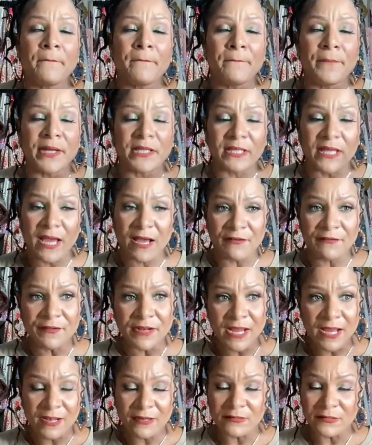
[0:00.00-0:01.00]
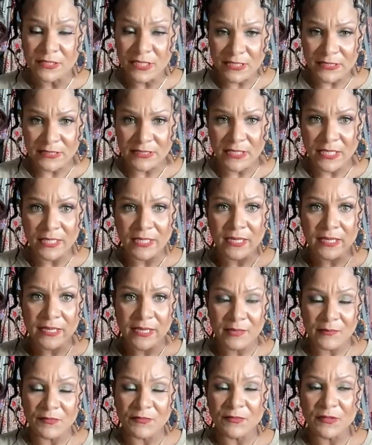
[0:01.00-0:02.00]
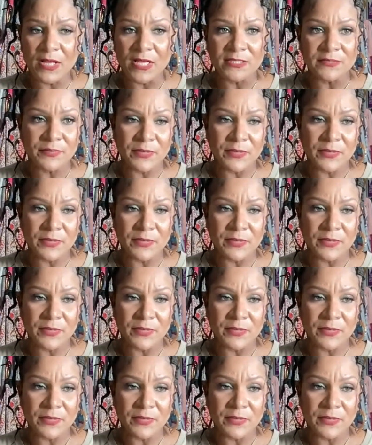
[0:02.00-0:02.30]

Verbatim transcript: But the outfit I had on yesterday, the camouflage